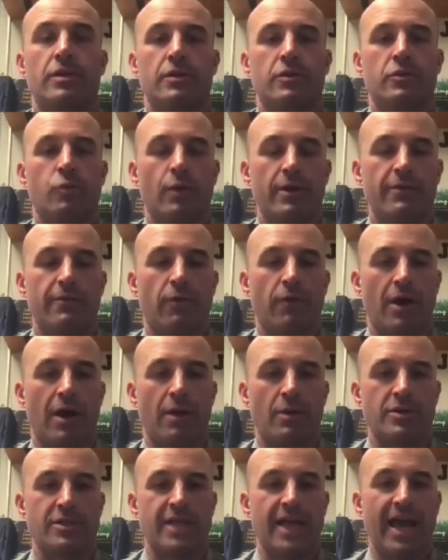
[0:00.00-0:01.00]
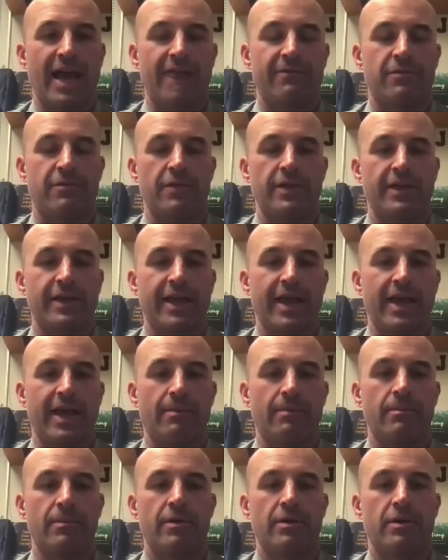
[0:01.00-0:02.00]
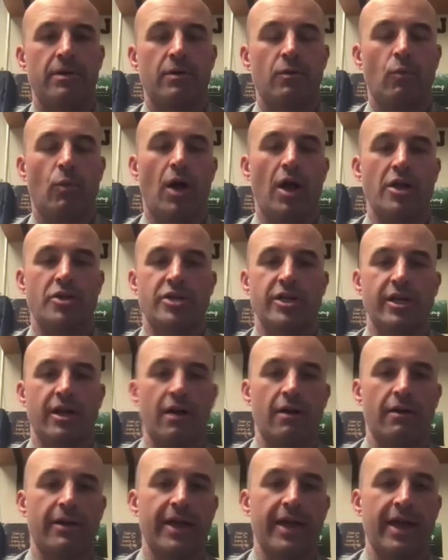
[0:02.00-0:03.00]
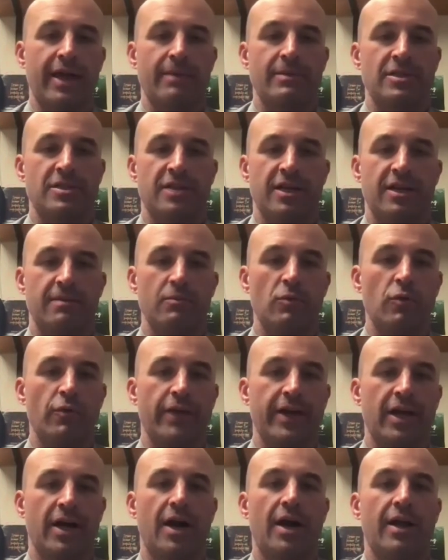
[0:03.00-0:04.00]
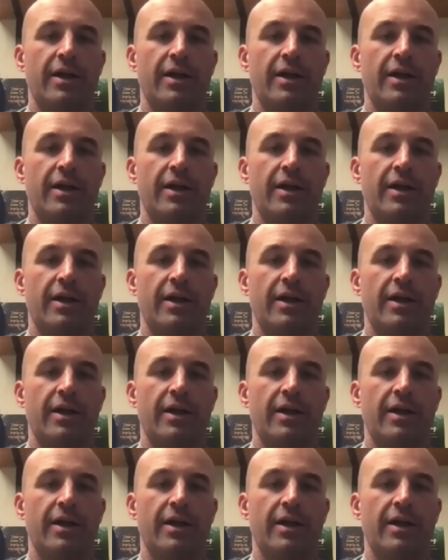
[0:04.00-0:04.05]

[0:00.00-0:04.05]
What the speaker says: 24 hours after the game watching our game instead of moving on.